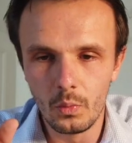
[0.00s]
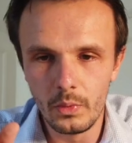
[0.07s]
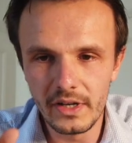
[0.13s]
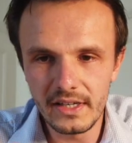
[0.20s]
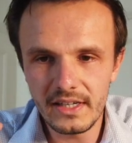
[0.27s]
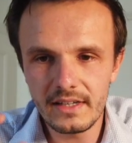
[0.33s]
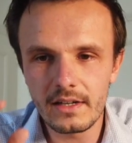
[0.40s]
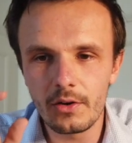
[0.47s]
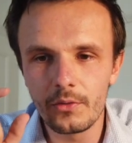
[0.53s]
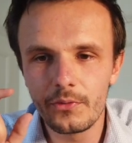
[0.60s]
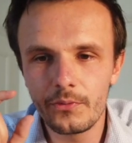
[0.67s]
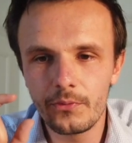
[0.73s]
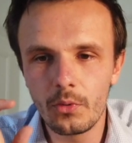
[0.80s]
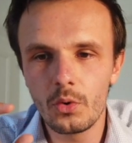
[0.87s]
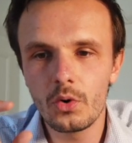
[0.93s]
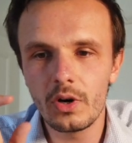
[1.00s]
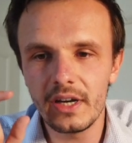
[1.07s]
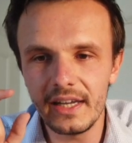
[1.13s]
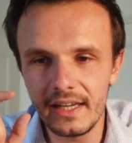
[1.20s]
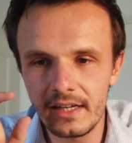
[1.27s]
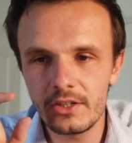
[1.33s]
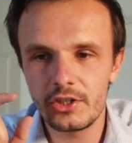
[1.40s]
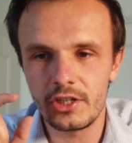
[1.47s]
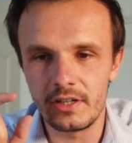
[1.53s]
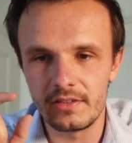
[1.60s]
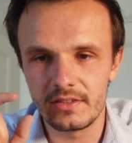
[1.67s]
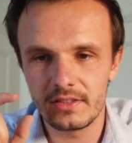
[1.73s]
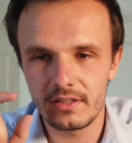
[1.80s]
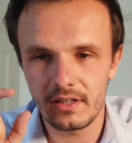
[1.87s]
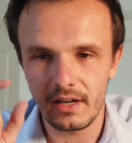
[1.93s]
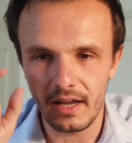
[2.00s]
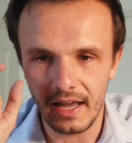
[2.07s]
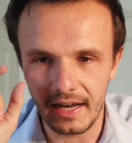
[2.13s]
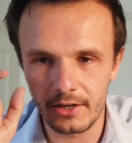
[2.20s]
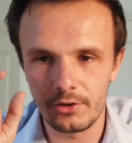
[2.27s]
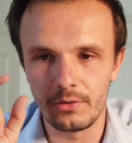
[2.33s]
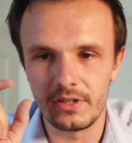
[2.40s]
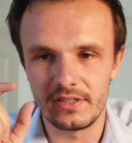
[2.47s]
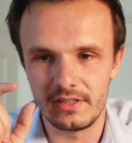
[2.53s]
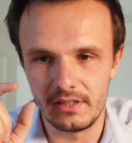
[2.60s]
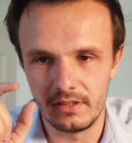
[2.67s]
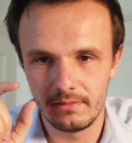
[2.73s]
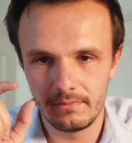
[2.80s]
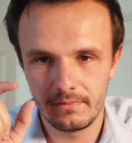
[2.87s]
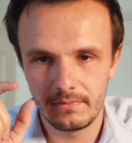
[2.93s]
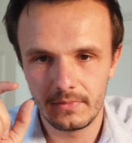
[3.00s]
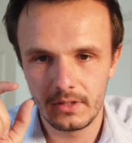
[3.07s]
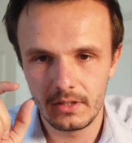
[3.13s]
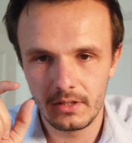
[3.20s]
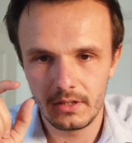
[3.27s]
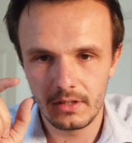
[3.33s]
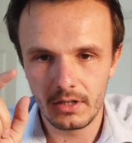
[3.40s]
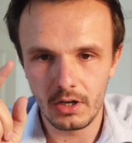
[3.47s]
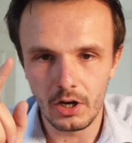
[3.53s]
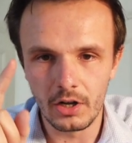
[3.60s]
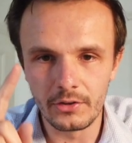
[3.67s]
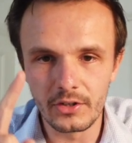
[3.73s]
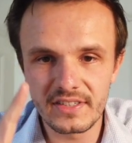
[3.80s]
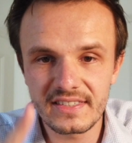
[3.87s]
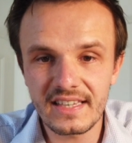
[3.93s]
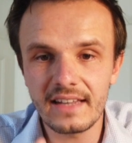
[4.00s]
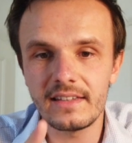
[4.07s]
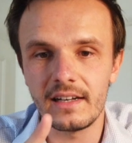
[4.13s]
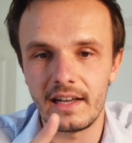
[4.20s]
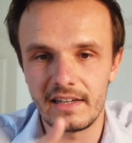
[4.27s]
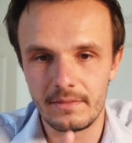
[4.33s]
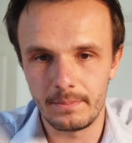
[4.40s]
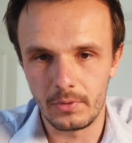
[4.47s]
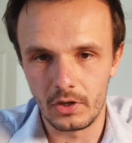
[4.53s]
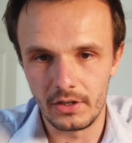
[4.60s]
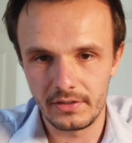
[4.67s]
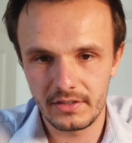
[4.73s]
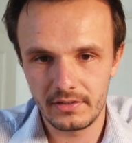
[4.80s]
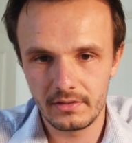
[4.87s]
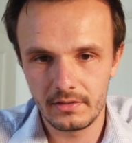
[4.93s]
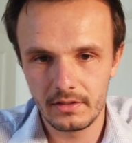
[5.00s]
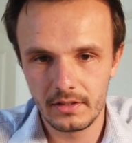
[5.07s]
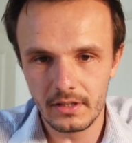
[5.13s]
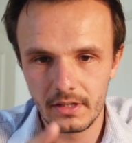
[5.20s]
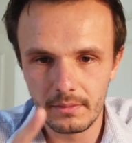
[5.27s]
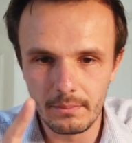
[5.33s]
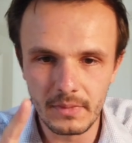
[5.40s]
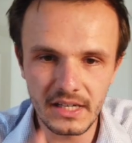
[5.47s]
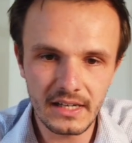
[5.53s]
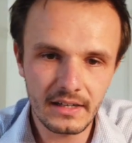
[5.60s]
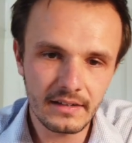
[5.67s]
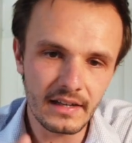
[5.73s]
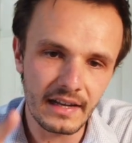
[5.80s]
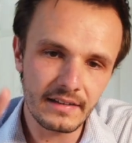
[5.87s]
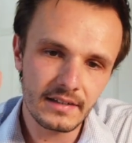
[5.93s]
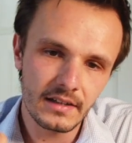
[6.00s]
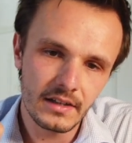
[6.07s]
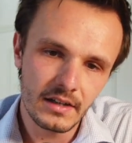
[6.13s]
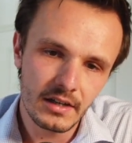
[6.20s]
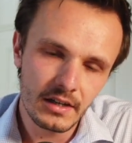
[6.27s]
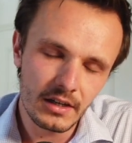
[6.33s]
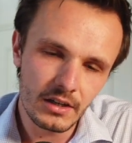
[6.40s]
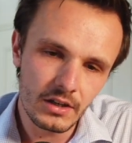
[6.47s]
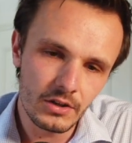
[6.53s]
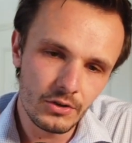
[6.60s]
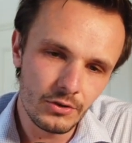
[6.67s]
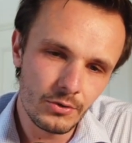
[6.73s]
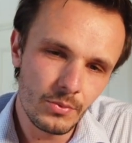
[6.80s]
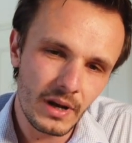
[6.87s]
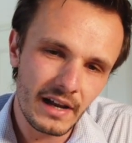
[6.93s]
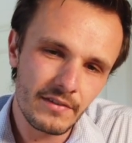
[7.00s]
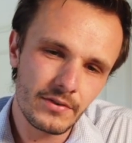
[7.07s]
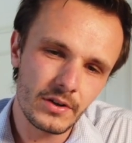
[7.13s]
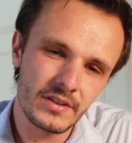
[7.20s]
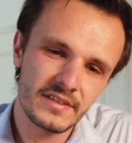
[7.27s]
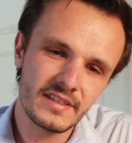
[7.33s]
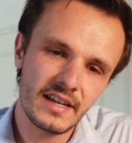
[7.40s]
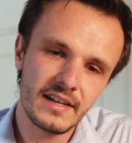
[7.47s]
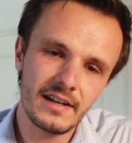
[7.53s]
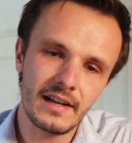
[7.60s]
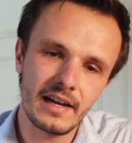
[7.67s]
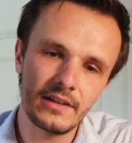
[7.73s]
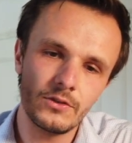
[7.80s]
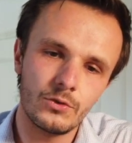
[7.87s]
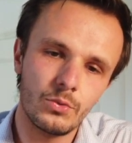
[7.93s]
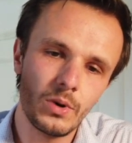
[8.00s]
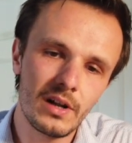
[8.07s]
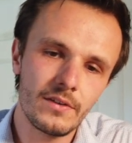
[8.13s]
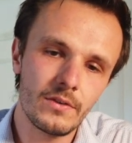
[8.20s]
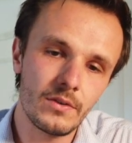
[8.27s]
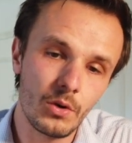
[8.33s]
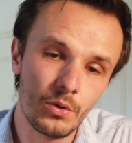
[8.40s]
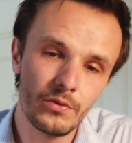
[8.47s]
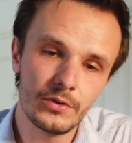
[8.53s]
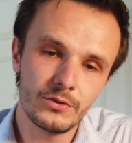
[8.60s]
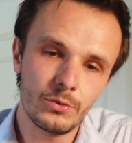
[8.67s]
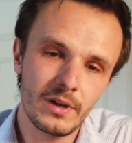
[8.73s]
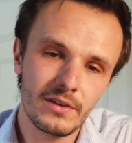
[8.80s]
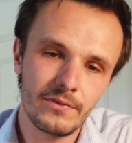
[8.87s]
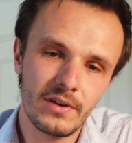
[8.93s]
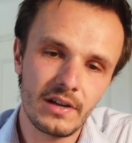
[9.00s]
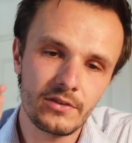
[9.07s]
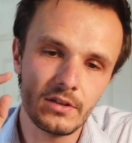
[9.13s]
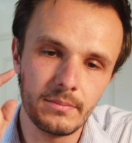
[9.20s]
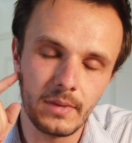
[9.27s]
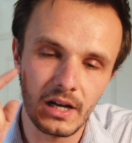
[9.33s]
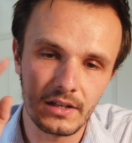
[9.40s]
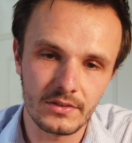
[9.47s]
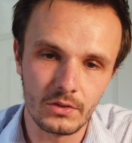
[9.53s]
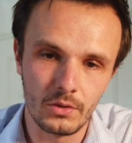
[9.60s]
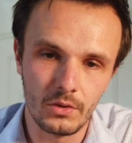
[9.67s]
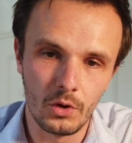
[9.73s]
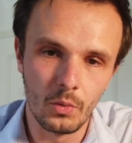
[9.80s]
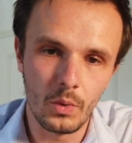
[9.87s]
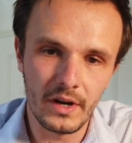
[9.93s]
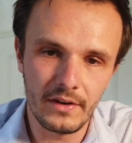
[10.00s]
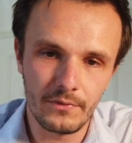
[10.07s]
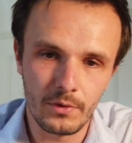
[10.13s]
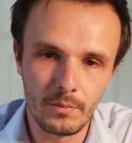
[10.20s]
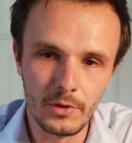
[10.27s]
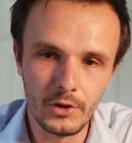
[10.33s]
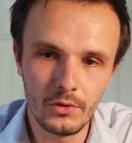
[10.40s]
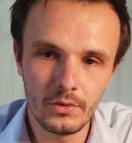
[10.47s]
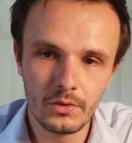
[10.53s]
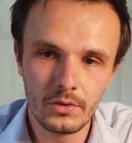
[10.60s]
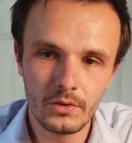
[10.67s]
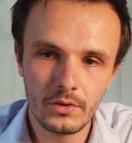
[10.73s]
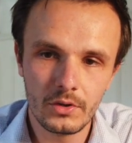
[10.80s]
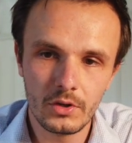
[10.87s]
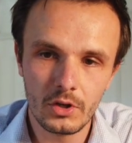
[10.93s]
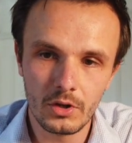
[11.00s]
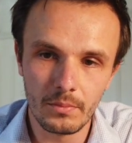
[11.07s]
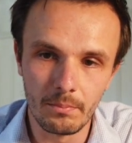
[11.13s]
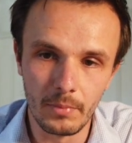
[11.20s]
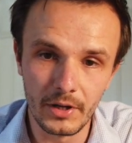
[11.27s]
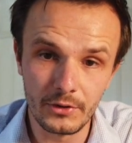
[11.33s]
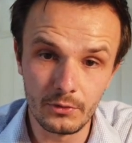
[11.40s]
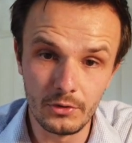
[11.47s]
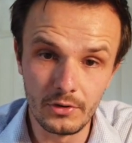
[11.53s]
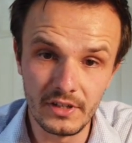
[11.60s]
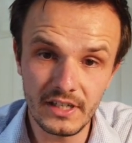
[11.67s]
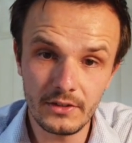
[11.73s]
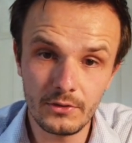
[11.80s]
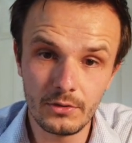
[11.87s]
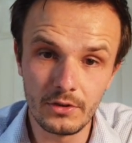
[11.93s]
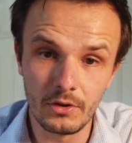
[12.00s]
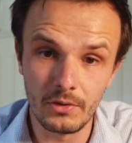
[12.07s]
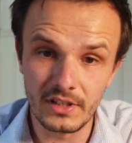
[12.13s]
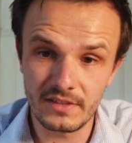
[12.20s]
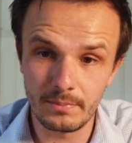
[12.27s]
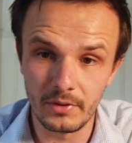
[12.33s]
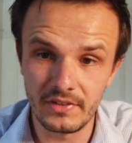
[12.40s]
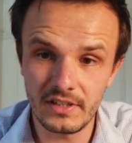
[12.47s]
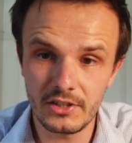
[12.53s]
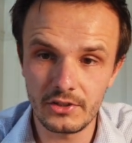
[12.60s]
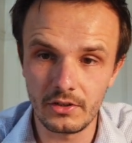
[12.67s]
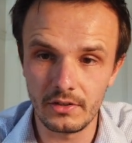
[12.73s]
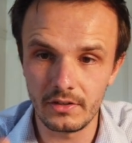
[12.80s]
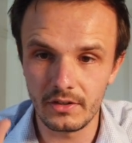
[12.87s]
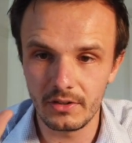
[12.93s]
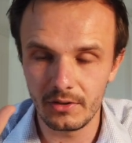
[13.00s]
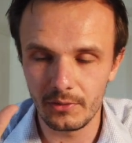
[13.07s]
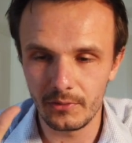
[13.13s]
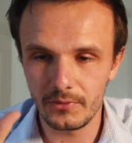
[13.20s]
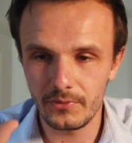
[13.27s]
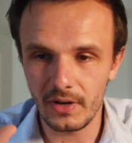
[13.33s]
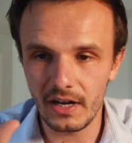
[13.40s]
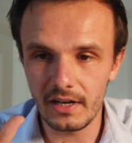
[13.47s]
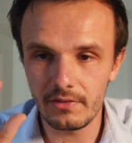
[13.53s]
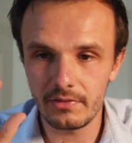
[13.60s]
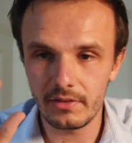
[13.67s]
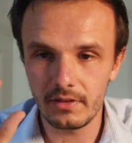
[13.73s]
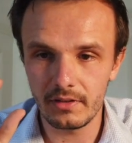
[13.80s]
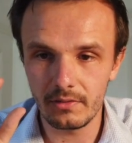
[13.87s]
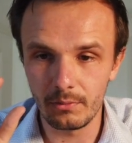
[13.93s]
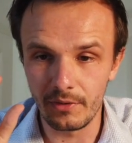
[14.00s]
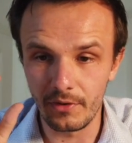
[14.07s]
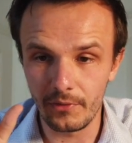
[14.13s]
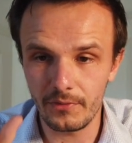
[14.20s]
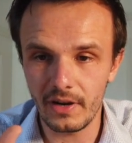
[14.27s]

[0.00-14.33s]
We need 4 inches accuracy on the satellite part, meaning that you have a satellite over 12,000 miles away from you, but you need to know its position with a